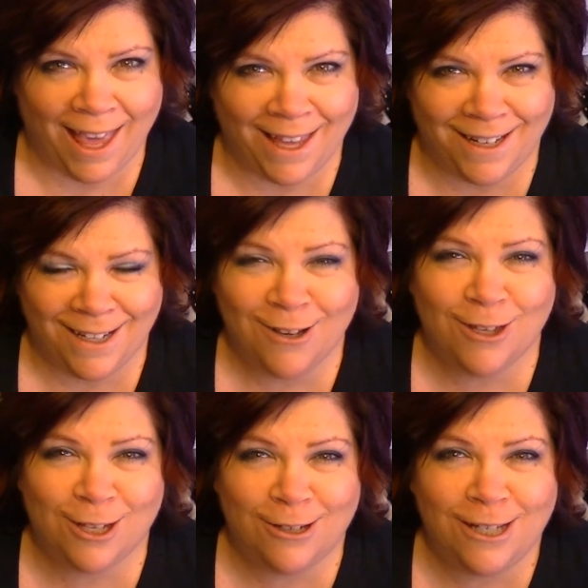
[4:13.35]
And
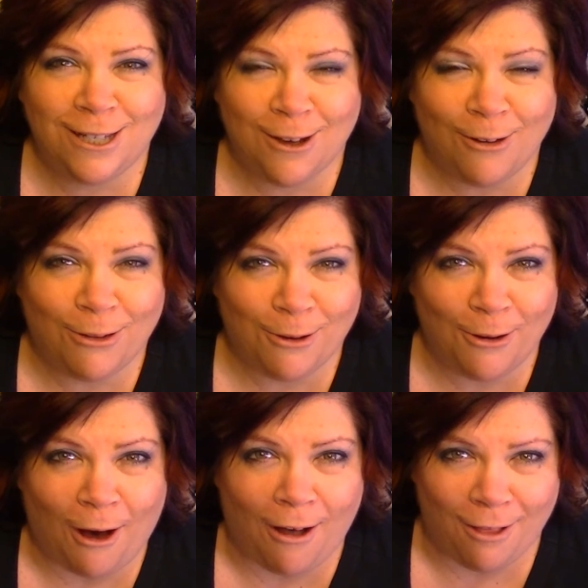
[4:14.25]
so she's going through
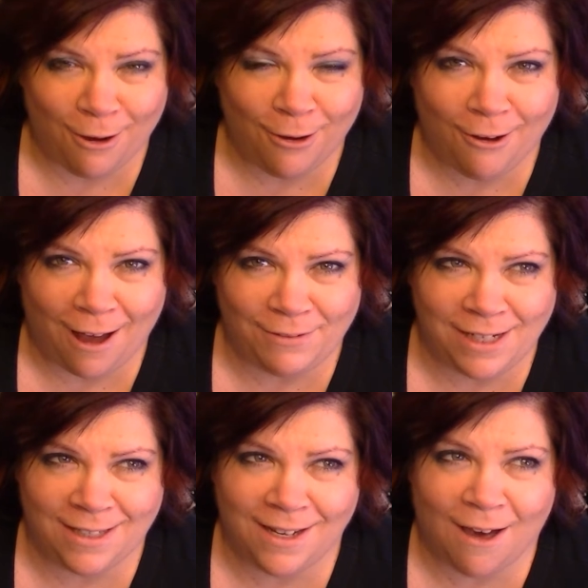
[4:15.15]
all her
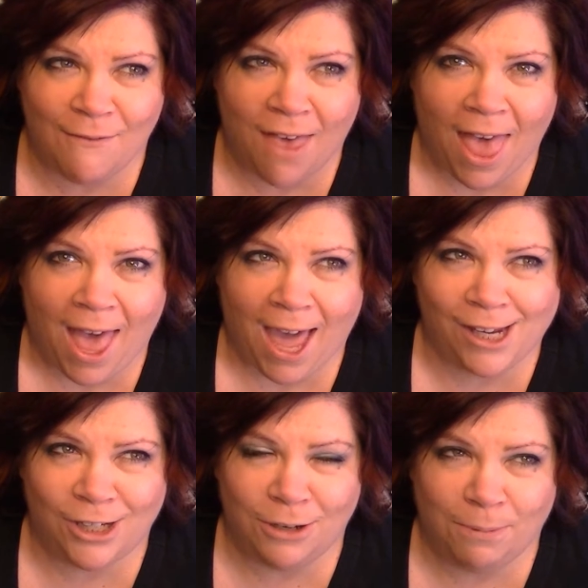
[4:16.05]
crafting stuff
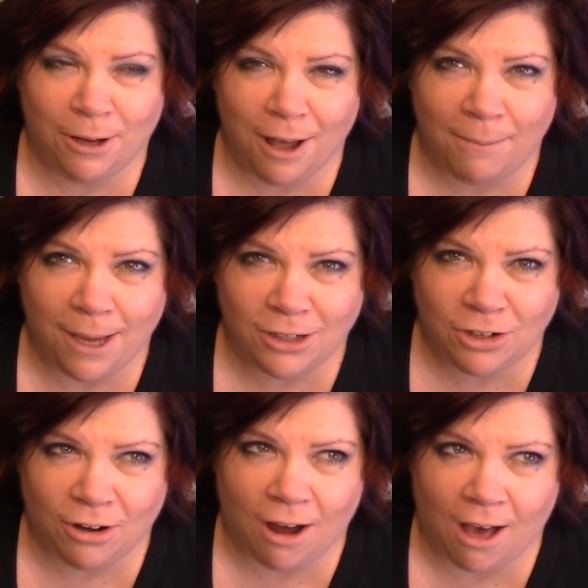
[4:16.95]
and she put a
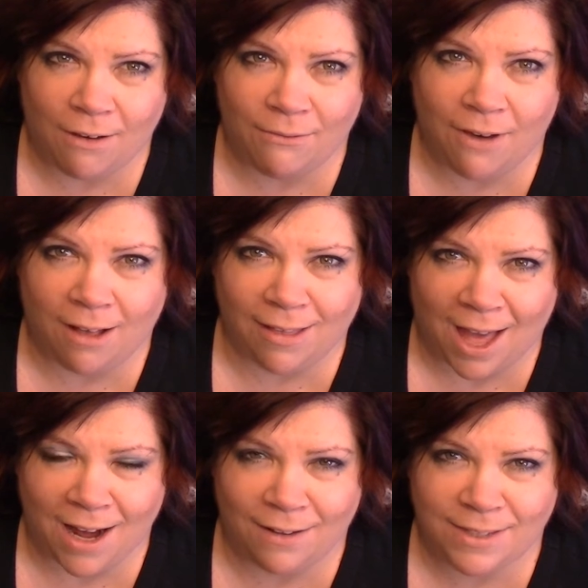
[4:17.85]
picture of a
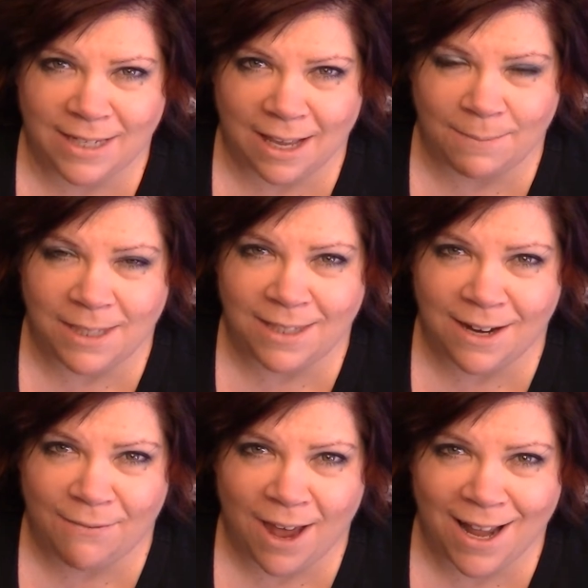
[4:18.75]
lot of stamps and
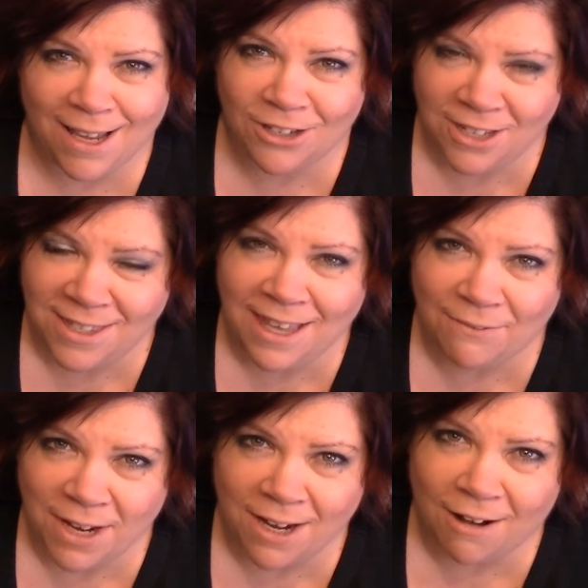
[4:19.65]
stuff on it and she's
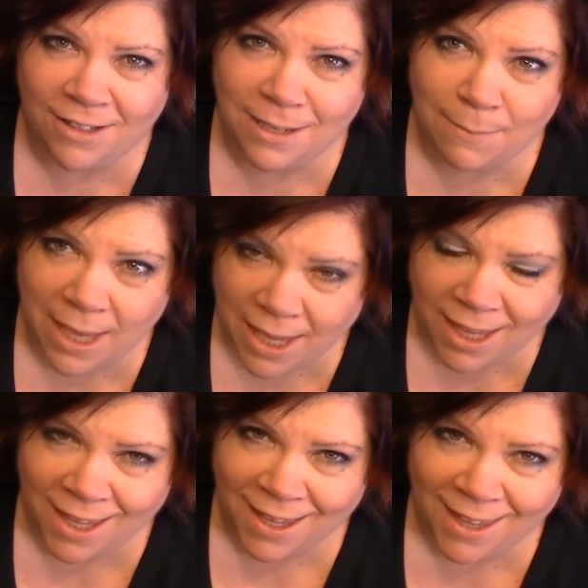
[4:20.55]
given it all to me.
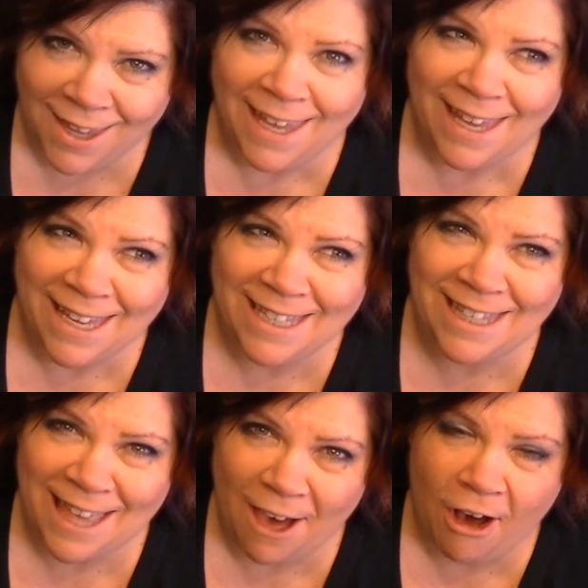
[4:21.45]

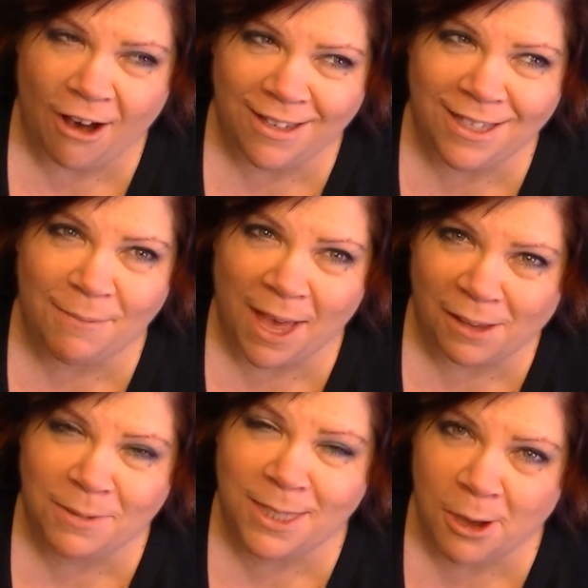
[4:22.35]
Isn't that awesome?
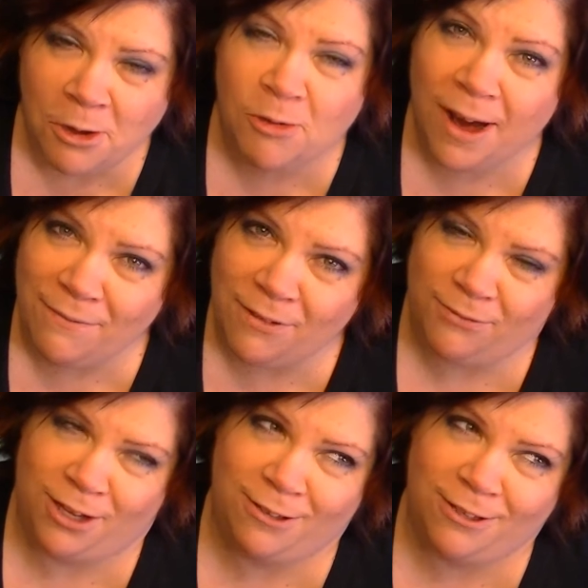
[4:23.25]
I'm so grateful
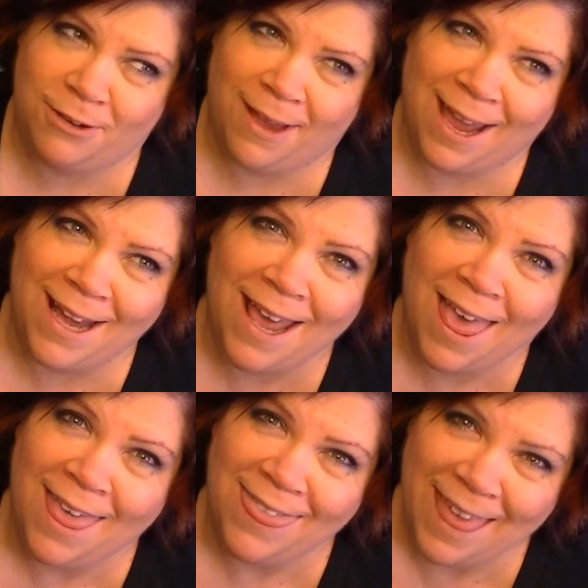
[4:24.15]
for you, Joanne.
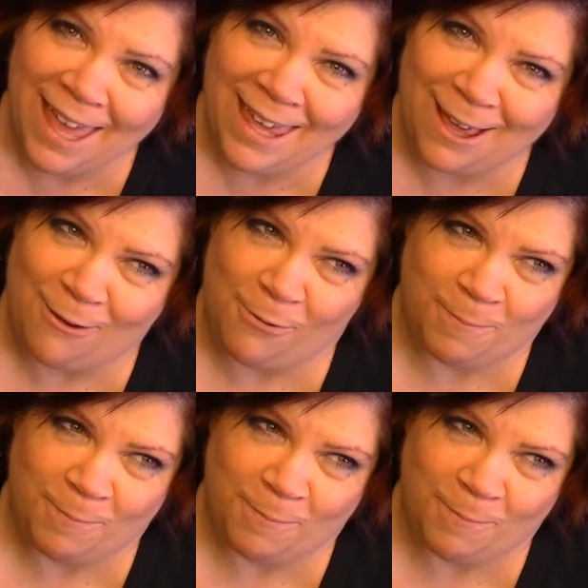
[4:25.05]
Thank you.